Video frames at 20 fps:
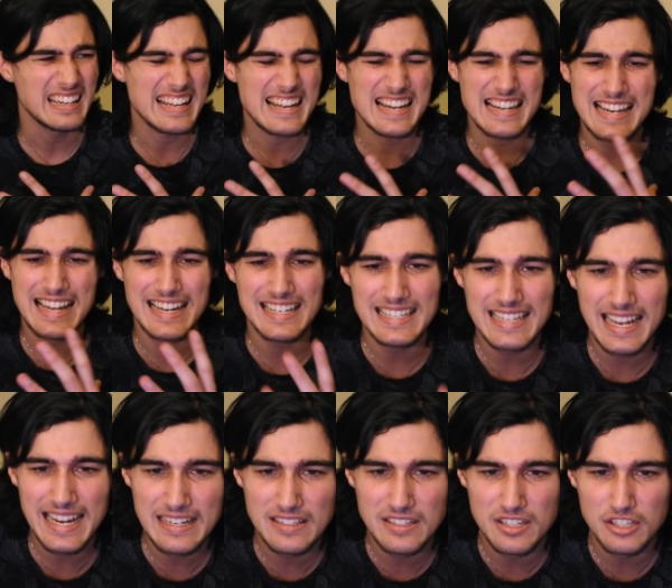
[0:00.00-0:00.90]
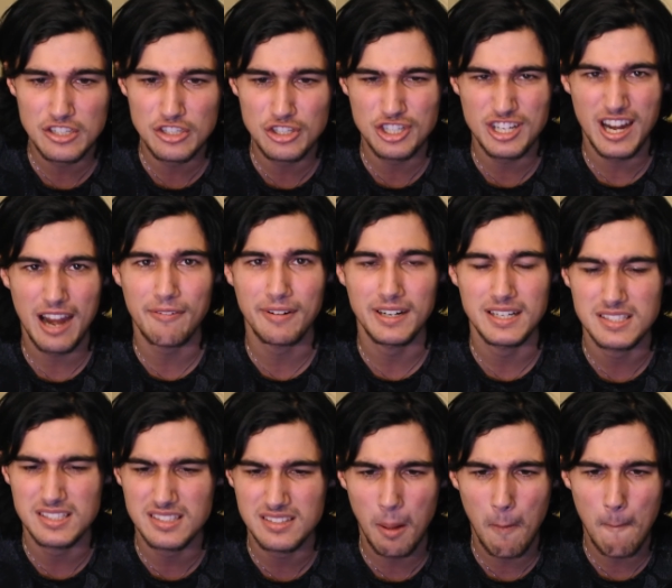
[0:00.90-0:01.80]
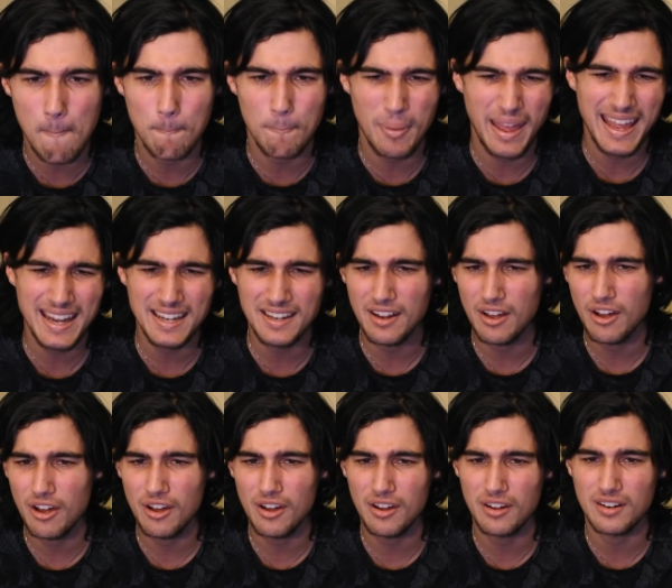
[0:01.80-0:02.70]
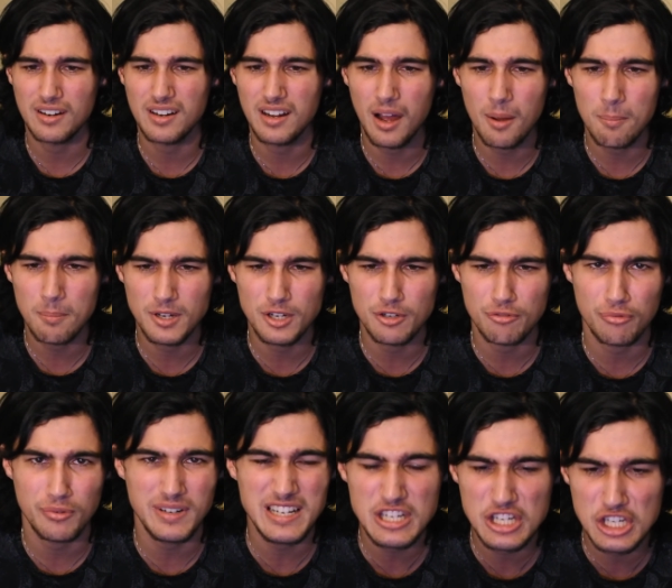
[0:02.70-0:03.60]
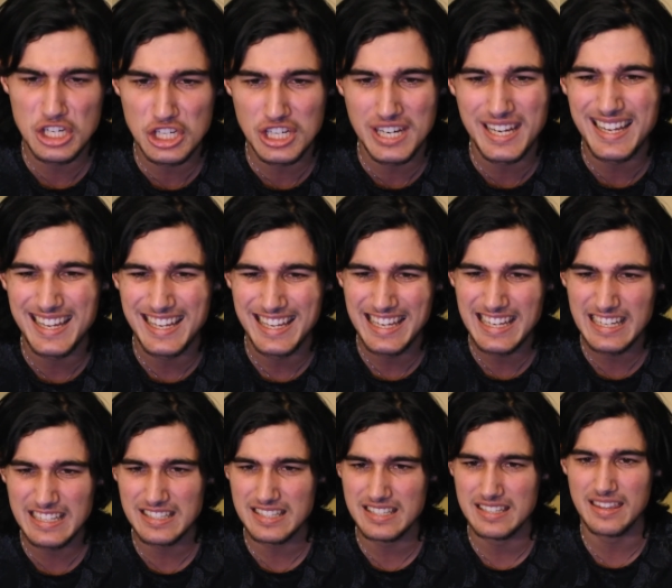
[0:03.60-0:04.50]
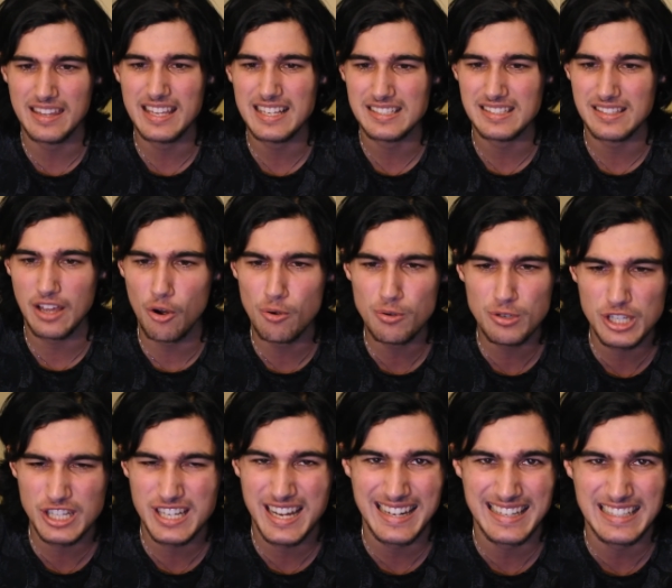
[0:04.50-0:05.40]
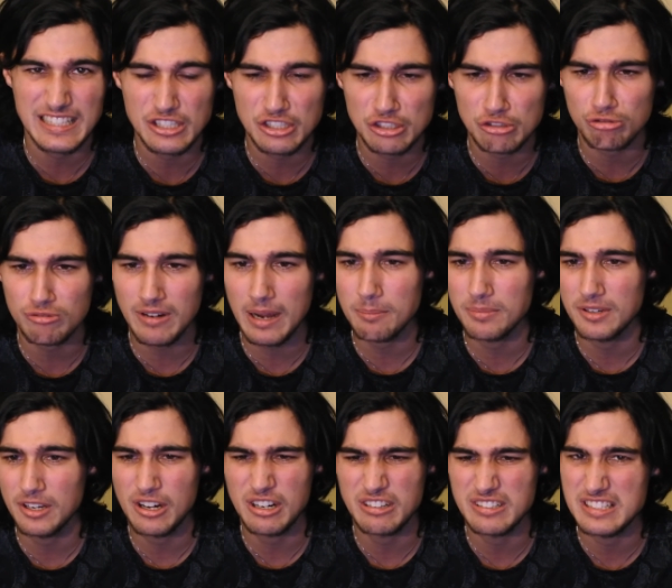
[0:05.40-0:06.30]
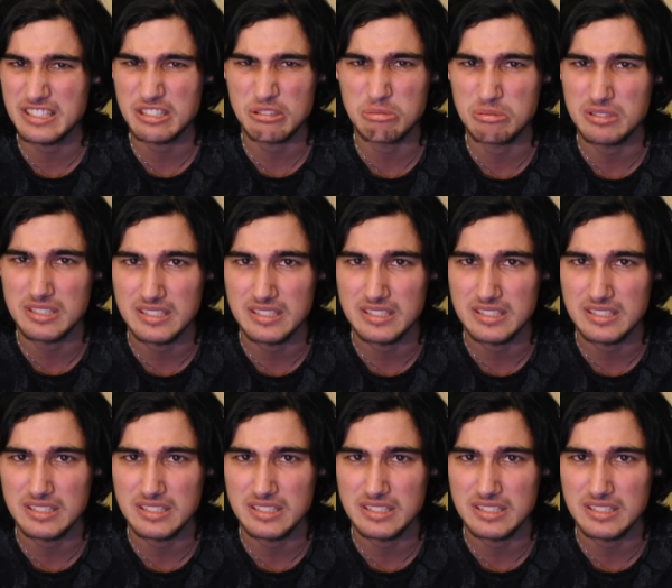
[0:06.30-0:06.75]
gladiator's chariot, some Ben-Hur come Grease shit hits this oceanic scrapyard is all the